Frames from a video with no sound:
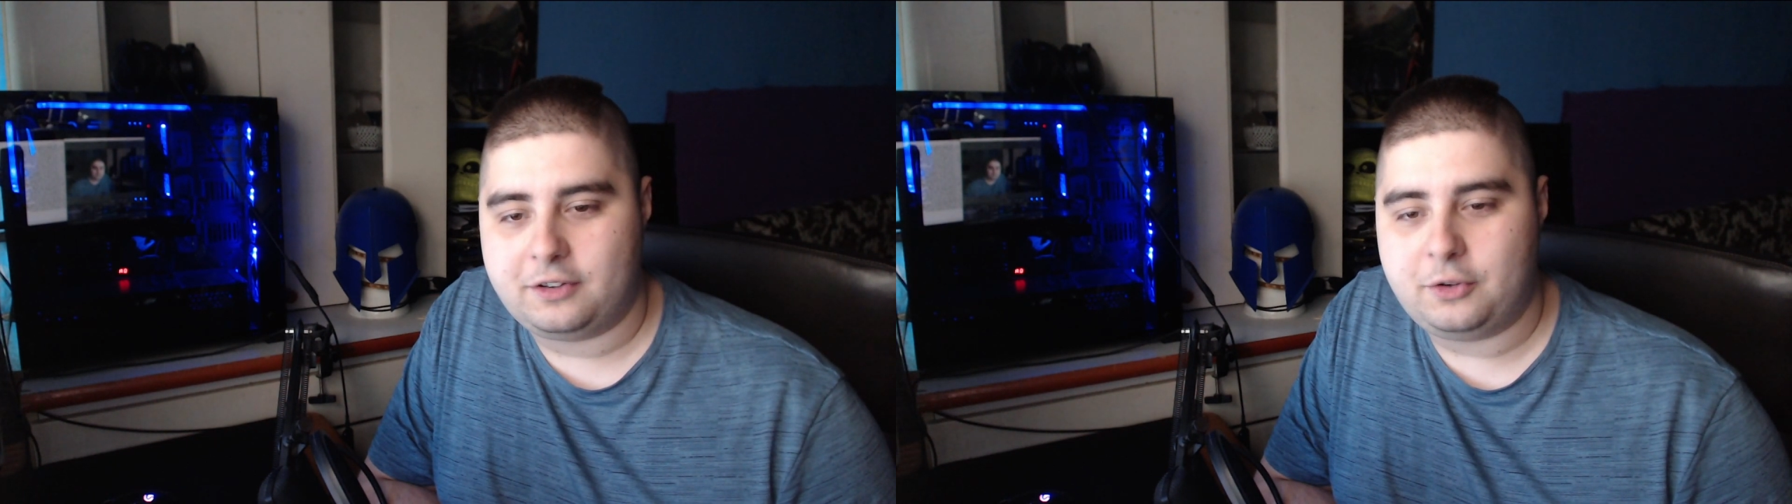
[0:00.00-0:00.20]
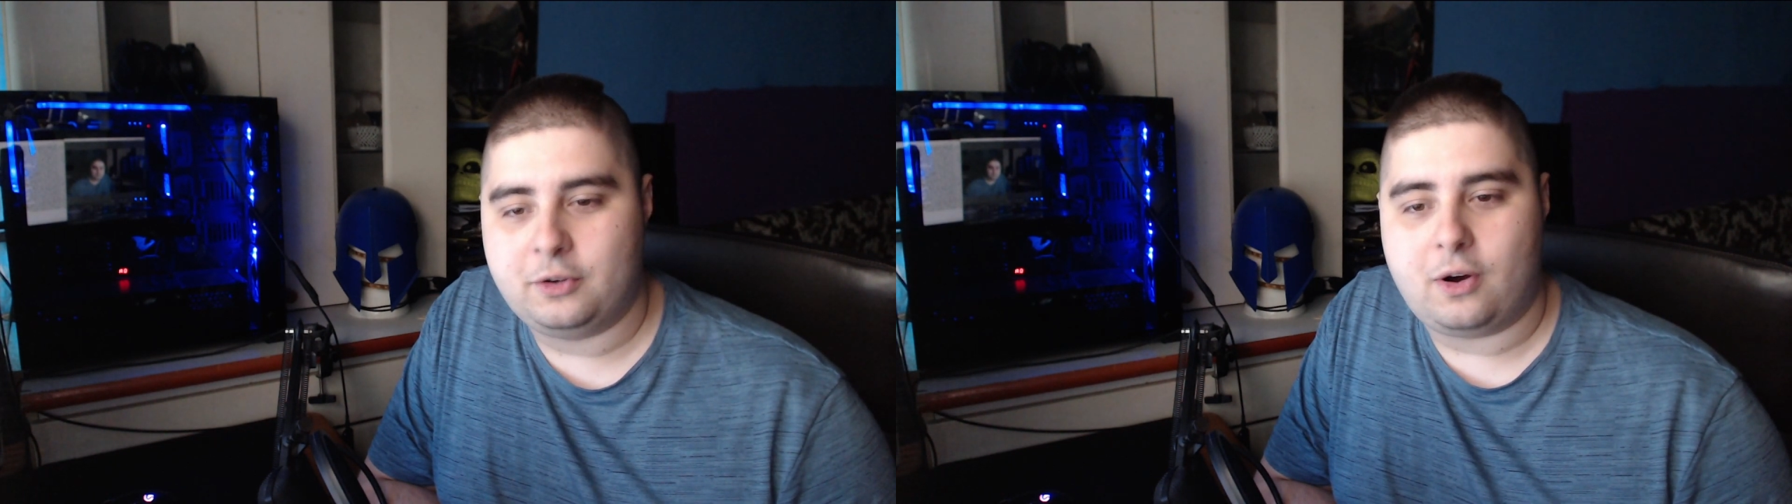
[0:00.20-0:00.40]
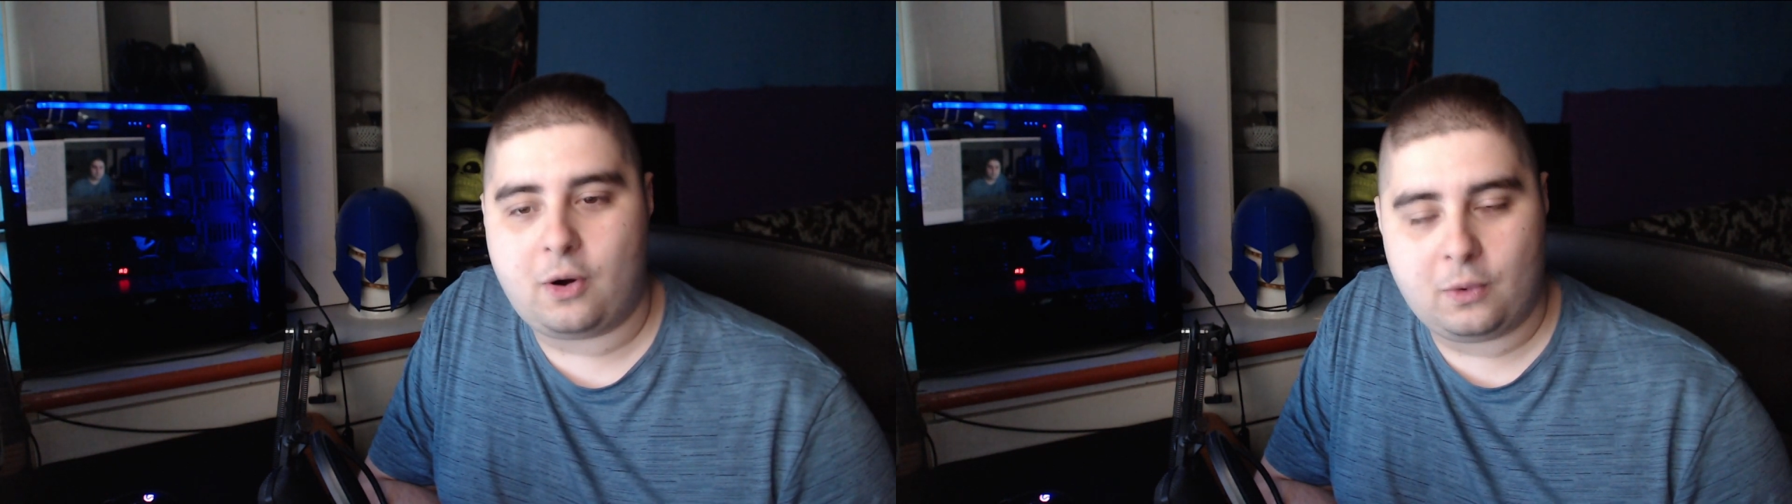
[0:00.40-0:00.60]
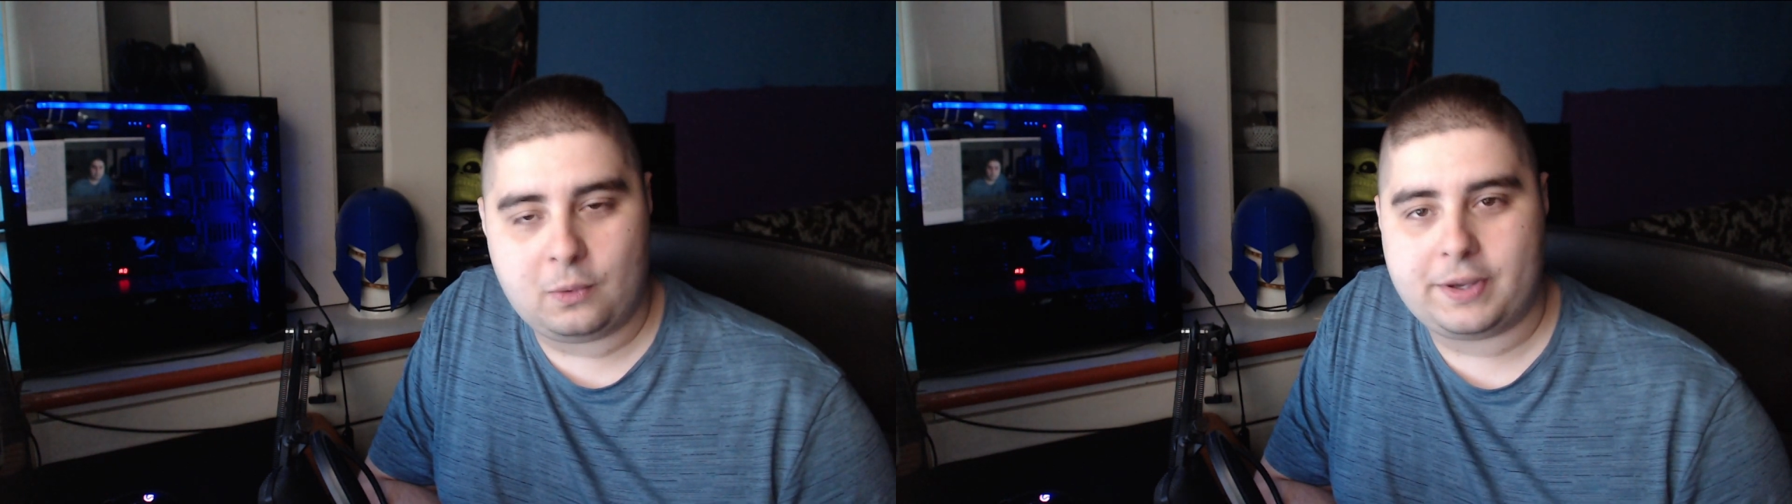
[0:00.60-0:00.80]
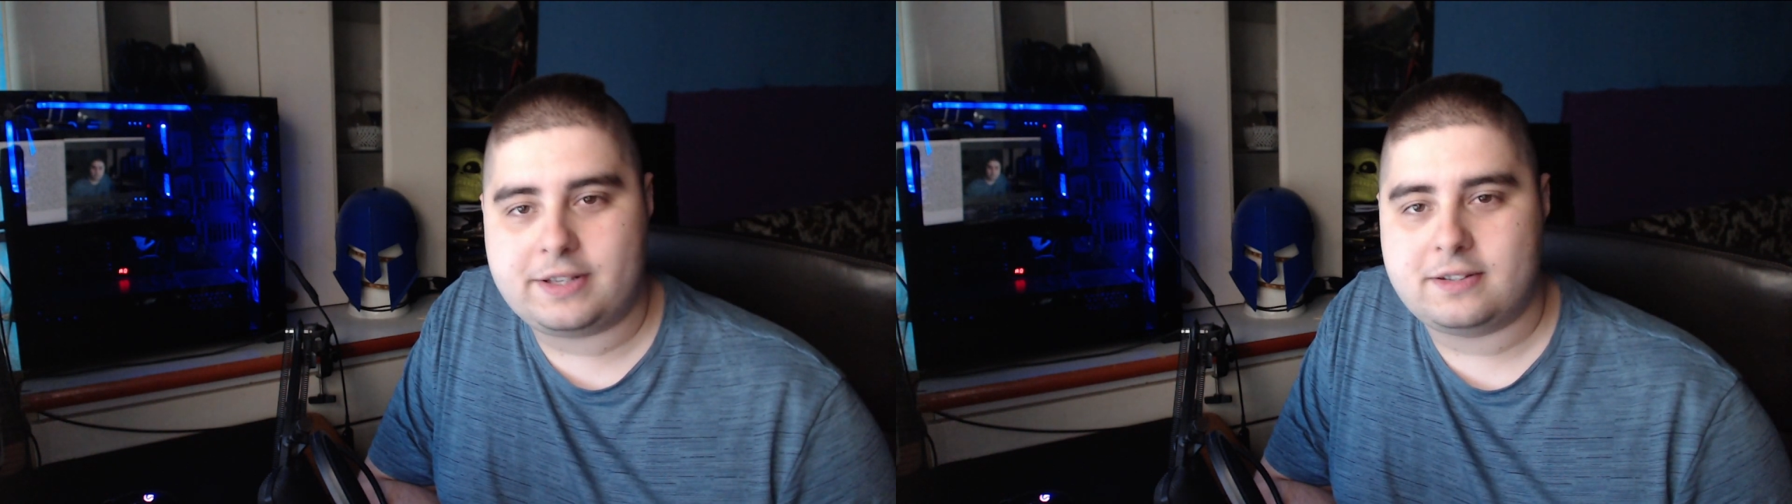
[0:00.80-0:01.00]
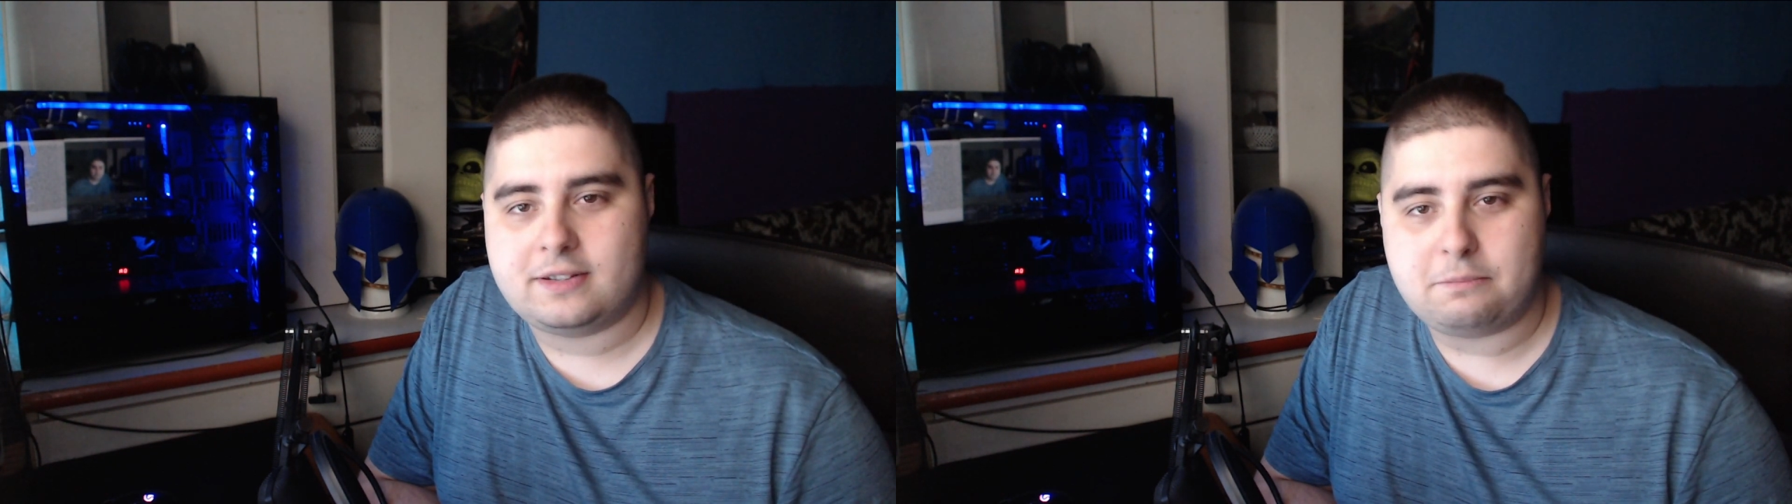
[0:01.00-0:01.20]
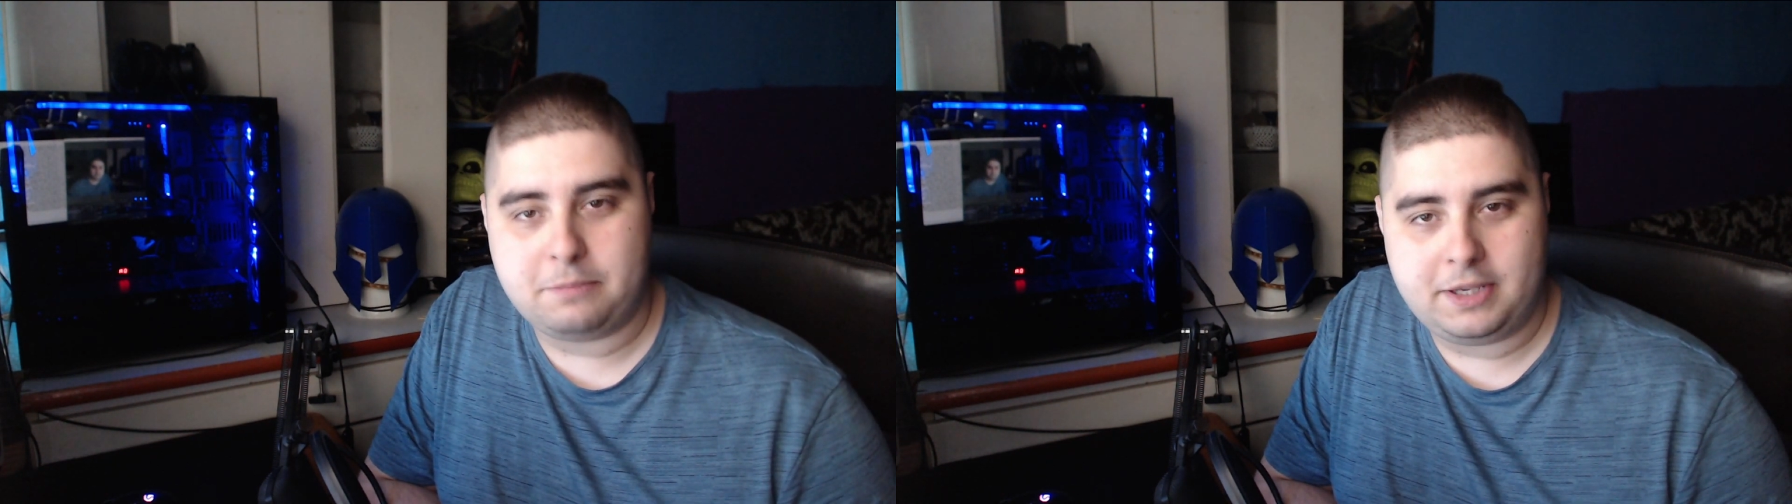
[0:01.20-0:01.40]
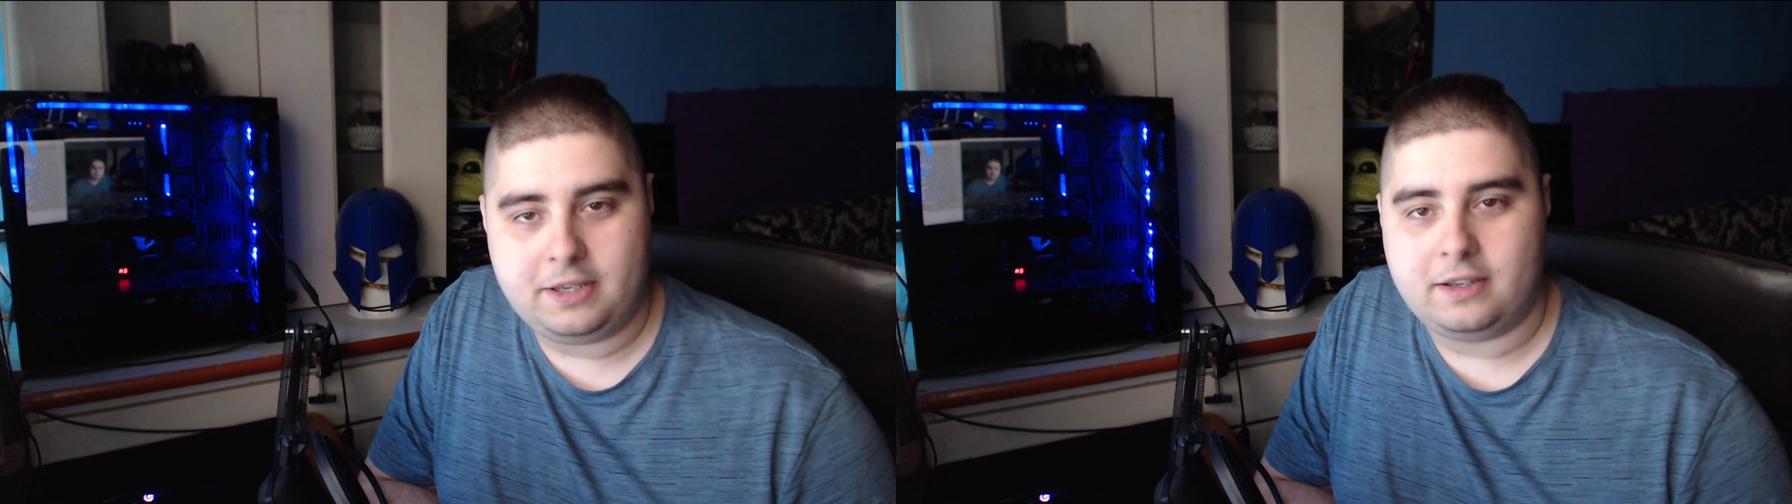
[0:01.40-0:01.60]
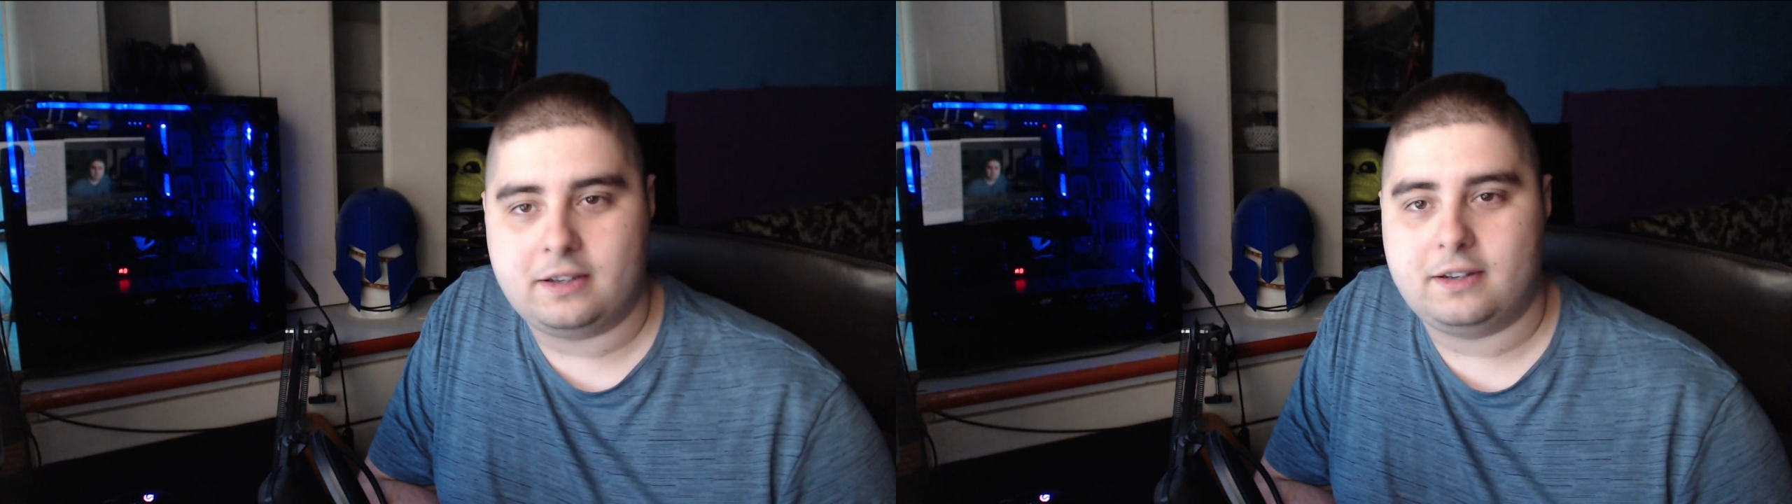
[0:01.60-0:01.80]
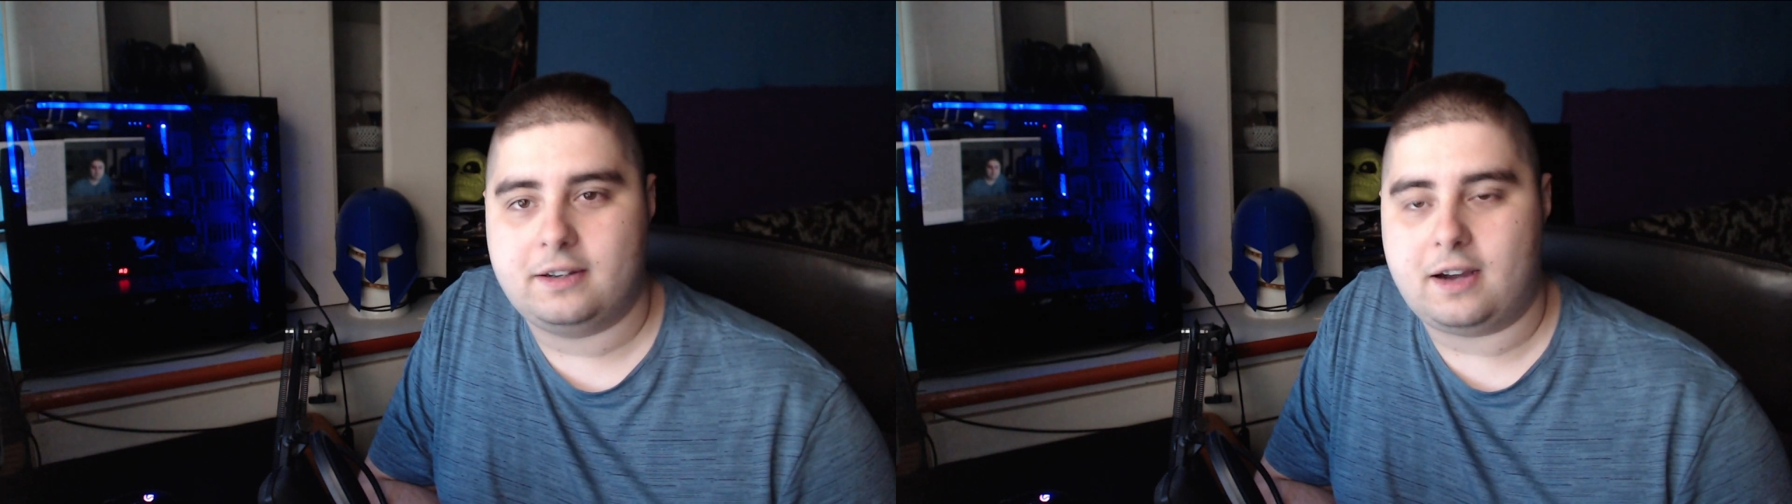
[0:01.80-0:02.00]
you'll always be
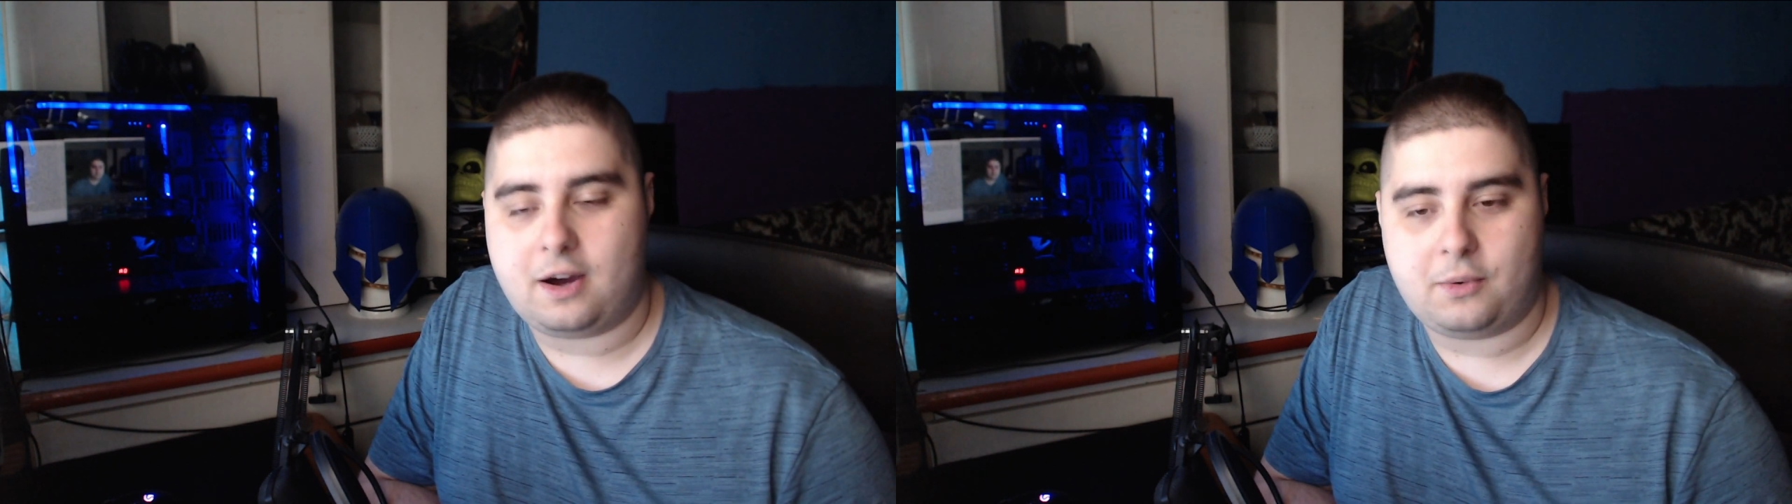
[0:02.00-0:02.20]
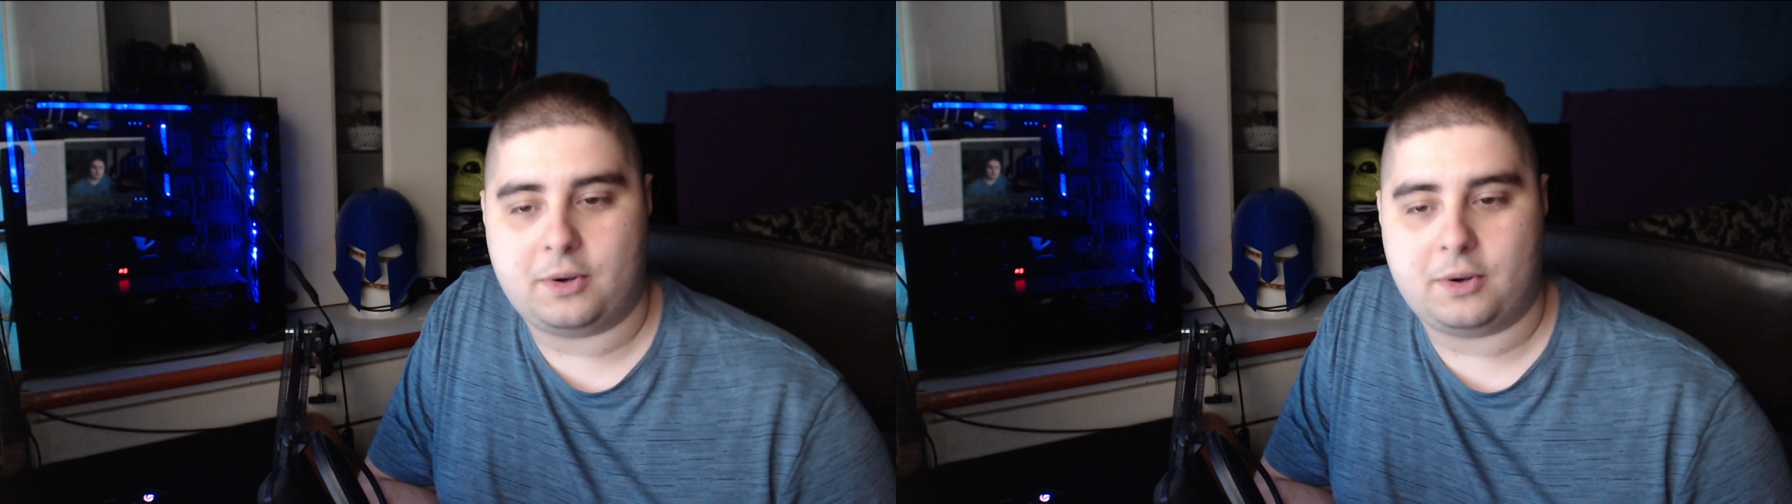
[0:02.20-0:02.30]
our